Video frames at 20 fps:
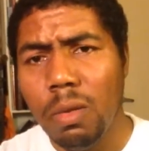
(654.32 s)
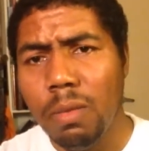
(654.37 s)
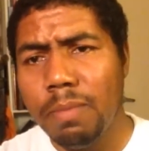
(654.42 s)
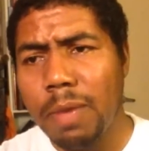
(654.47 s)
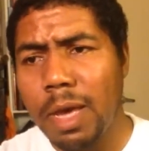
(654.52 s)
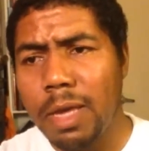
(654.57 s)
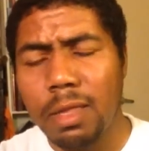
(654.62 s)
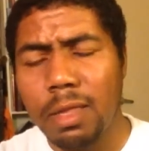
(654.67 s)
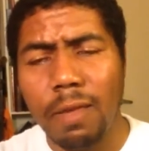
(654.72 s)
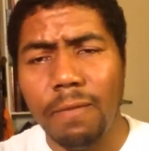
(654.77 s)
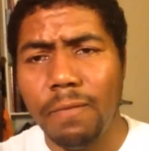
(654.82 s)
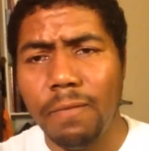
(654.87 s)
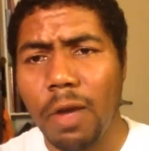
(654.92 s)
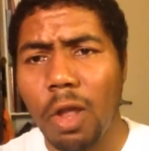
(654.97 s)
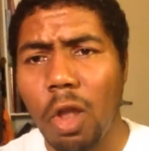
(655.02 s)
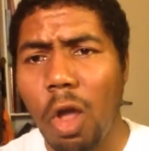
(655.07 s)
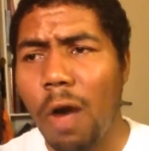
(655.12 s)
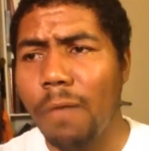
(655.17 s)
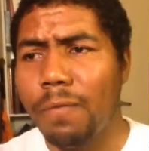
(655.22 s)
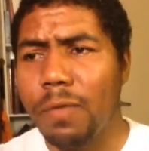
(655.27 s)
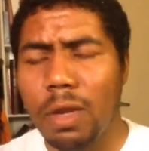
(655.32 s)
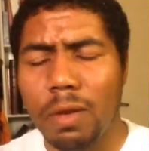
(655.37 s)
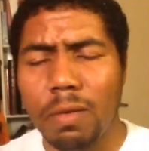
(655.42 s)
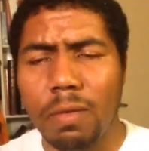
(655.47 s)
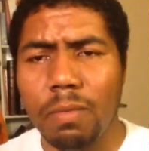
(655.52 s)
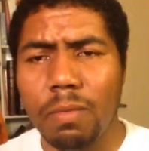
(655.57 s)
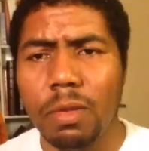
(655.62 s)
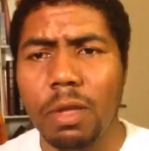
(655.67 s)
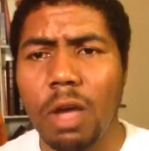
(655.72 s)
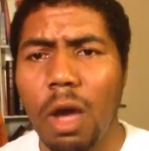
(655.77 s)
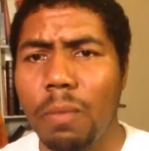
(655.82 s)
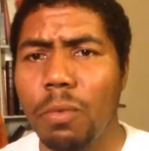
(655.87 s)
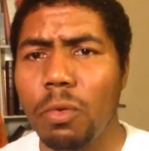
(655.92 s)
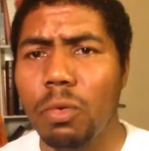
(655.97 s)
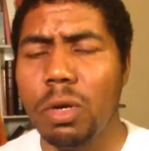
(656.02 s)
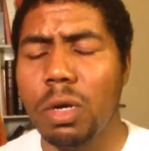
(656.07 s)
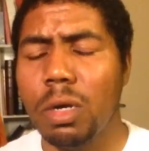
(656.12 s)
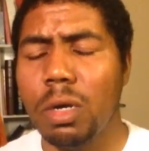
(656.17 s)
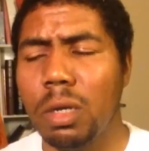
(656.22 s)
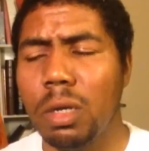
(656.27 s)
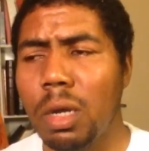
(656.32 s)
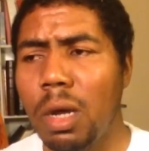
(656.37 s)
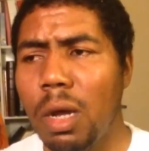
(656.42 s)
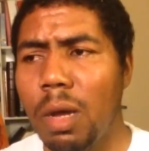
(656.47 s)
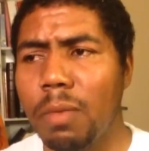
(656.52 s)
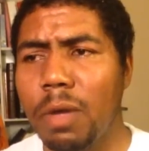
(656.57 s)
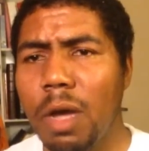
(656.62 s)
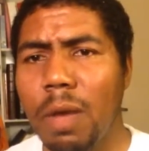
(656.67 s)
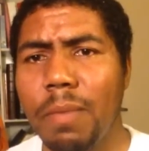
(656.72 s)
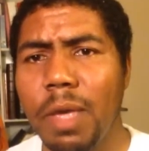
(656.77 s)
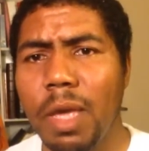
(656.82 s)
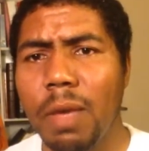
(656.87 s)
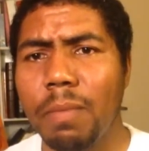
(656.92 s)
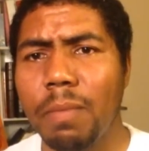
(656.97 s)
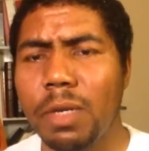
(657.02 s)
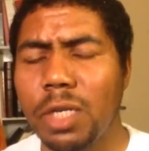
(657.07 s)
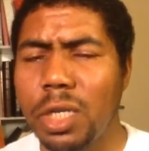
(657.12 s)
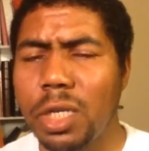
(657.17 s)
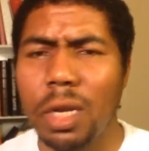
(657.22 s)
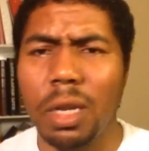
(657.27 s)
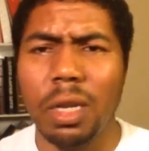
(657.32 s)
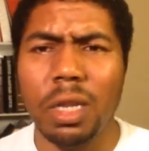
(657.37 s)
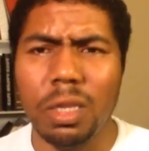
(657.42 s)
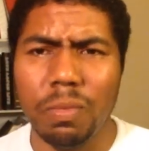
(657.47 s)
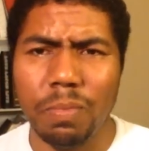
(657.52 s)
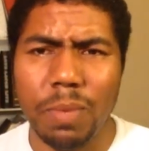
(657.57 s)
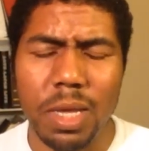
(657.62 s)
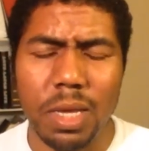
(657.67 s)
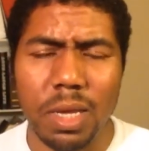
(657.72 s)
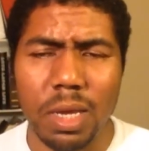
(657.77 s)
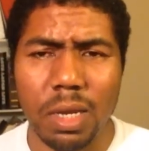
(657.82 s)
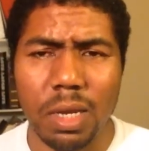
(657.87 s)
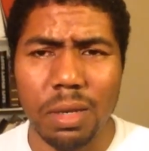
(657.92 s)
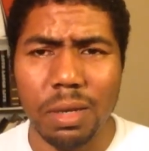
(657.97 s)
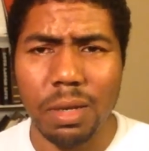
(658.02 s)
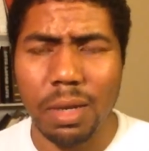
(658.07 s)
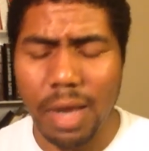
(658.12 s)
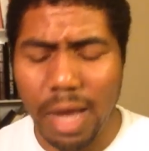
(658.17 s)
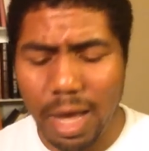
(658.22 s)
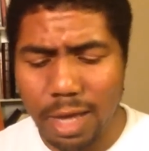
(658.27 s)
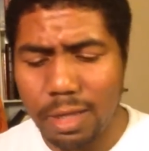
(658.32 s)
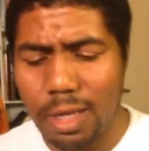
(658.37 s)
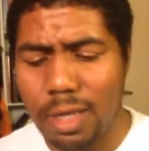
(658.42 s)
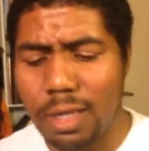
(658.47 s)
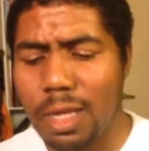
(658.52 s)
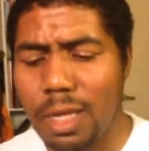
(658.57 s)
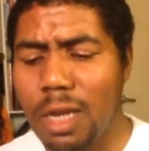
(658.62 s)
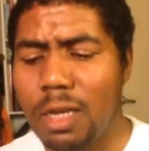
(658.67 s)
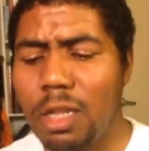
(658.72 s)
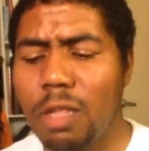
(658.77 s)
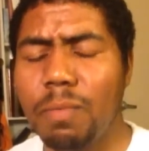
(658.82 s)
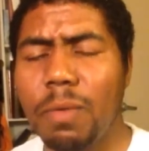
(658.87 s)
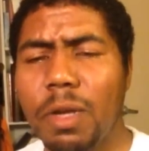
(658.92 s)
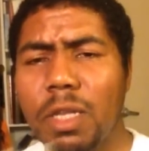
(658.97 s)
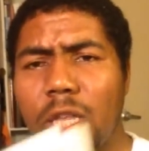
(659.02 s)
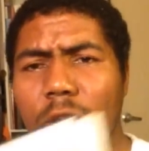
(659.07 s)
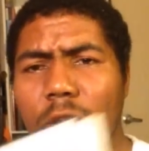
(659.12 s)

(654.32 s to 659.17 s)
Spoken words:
basically fell off, then a couple could come in. But generally speaking, as they said in this book,